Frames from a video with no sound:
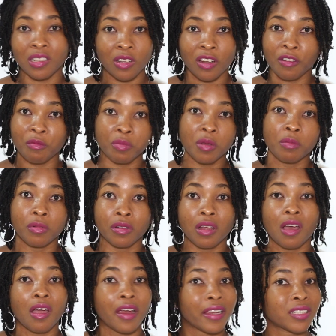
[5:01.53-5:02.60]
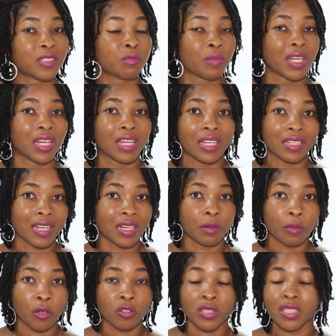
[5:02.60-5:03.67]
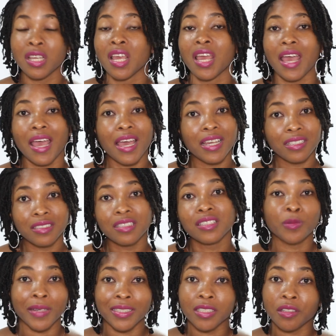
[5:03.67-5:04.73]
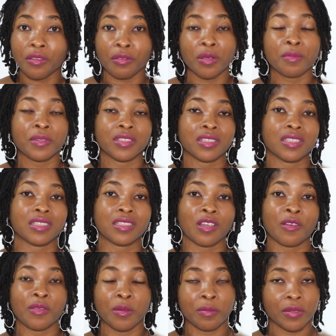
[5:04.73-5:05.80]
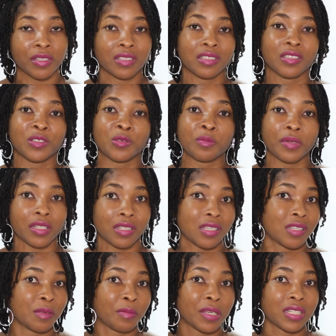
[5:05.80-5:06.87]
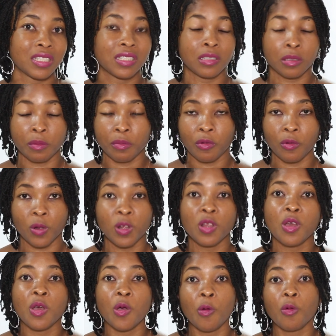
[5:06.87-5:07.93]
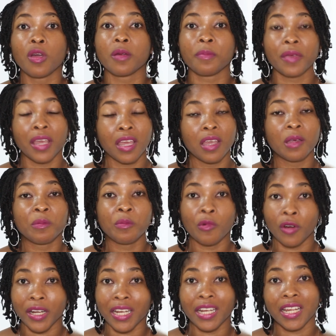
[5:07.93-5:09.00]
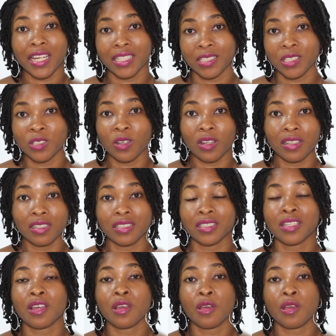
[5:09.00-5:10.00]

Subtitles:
a lot of people are spending that amount. And 23% of the persons who participated in the poll were paying more than $80